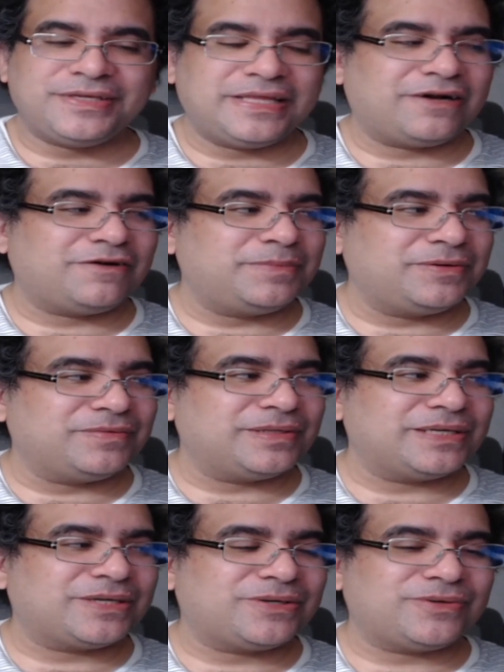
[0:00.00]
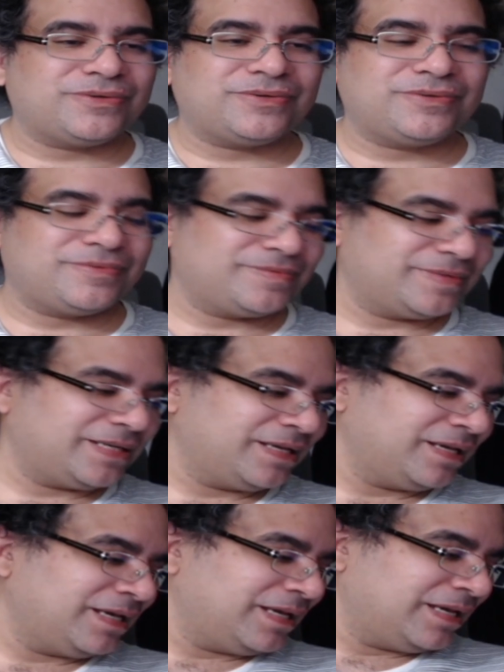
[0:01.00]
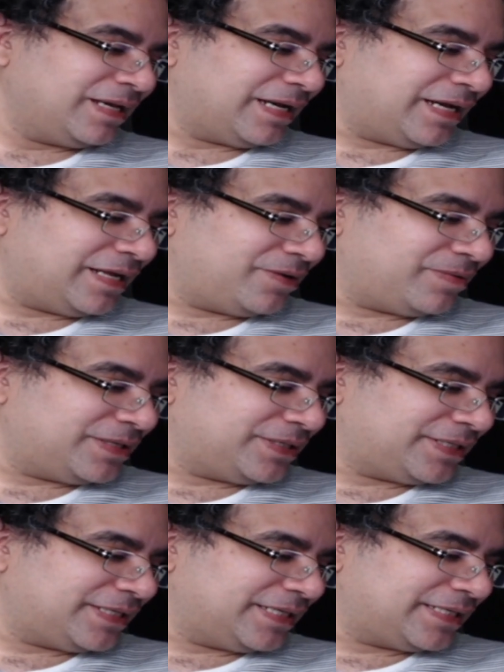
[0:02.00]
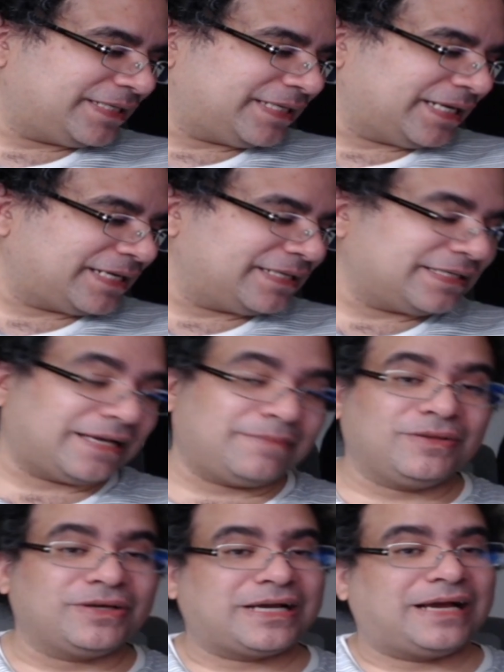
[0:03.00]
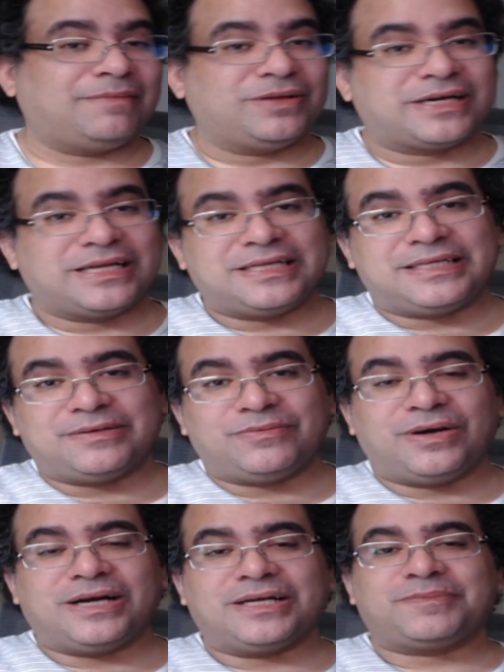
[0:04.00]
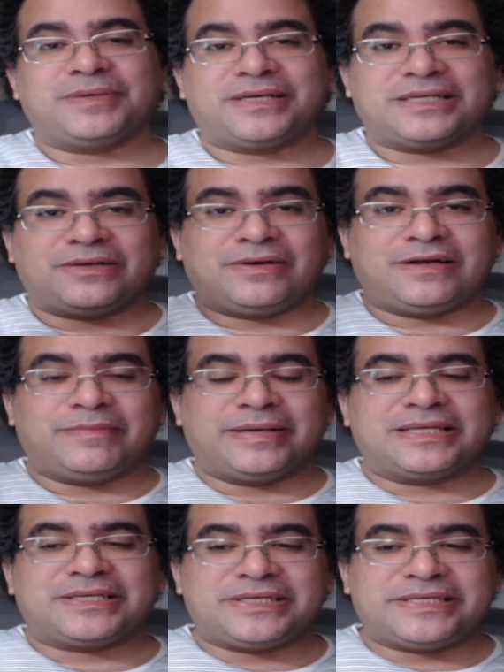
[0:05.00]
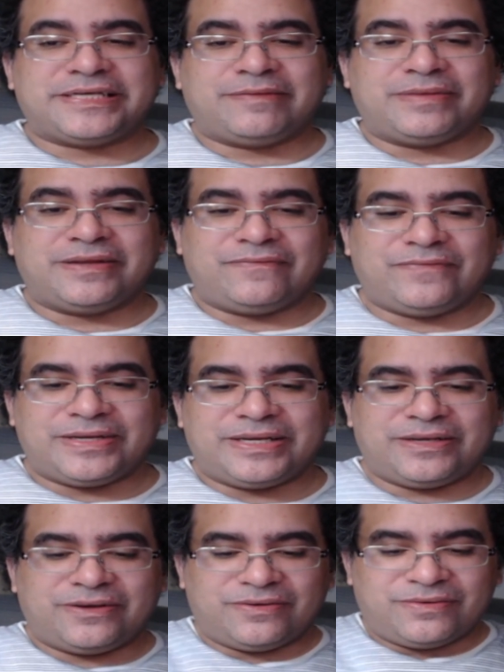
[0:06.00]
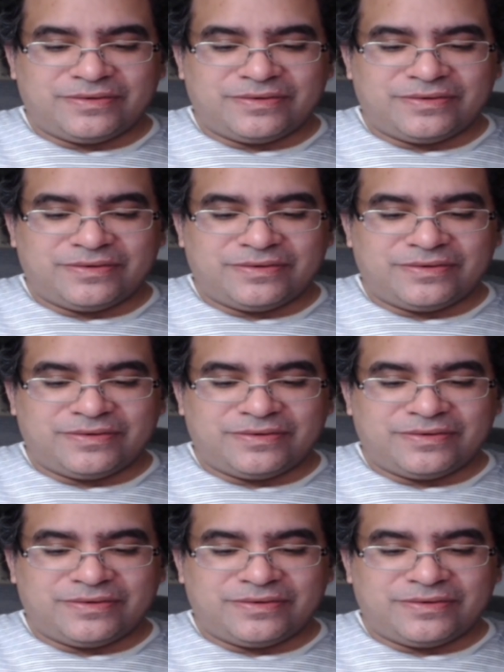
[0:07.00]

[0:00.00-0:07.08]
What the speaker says: That would be really cool. Anyway, 6 seconds. I'm looking at the watch because I want to make this a 10-minute video.